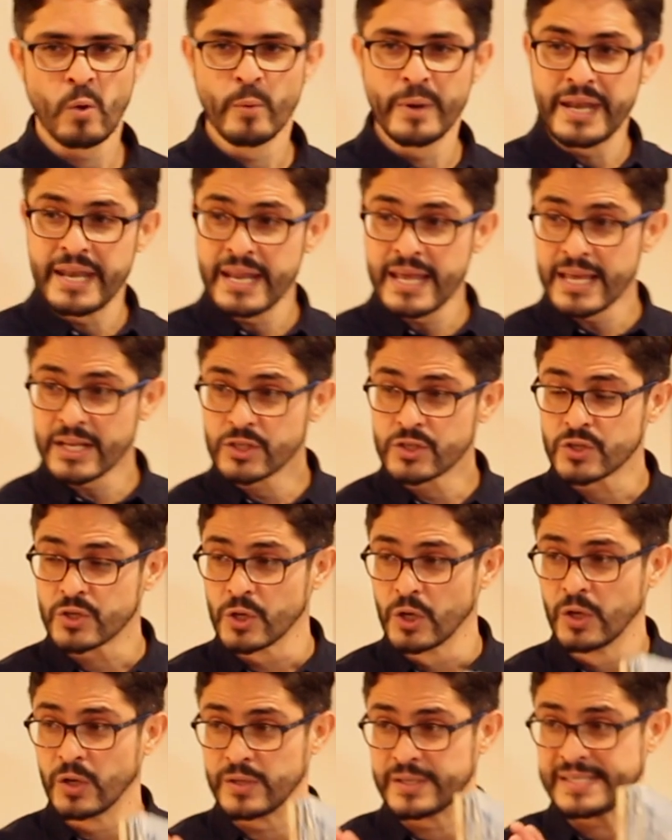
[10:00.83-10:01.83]
We need
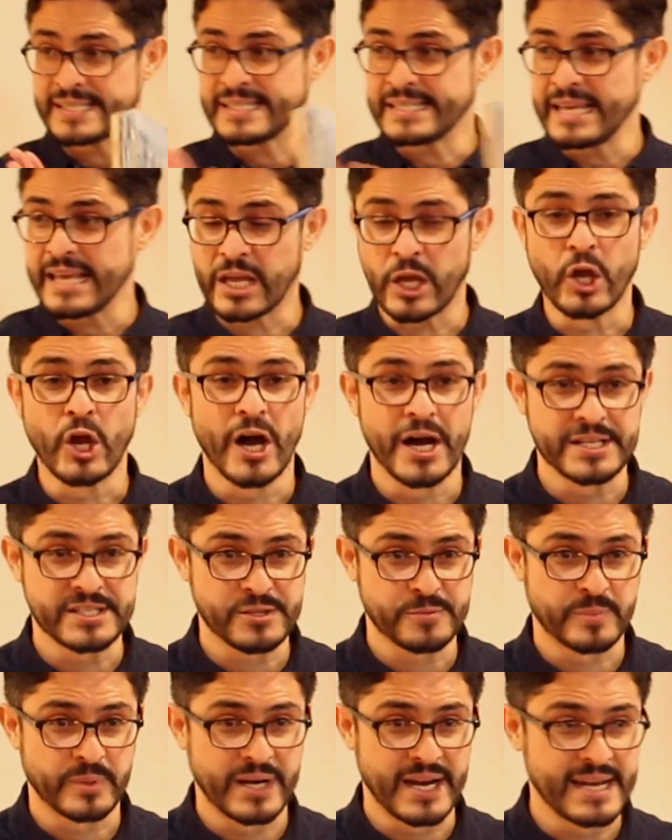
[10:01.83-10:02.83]
to seek
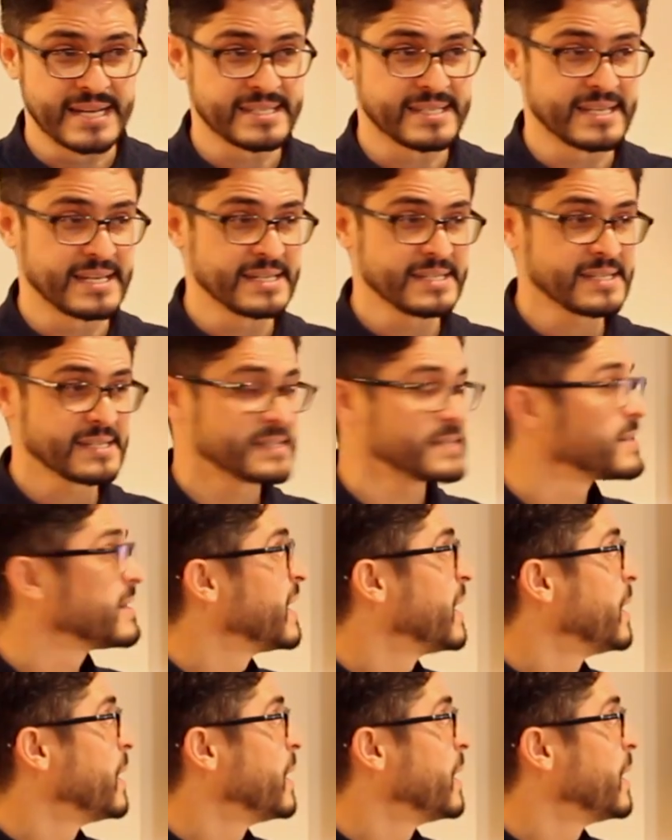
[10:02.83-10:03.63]
God's presence,